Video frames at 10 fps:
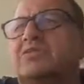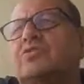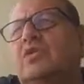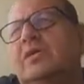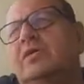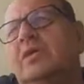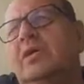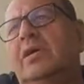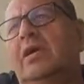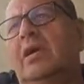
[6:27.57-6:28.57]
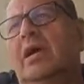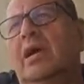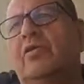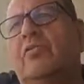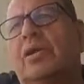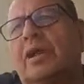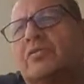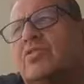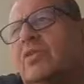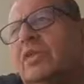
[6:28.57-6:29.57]
acts on it. And what
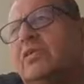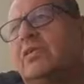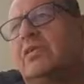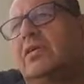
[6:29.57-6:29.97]
acts on it?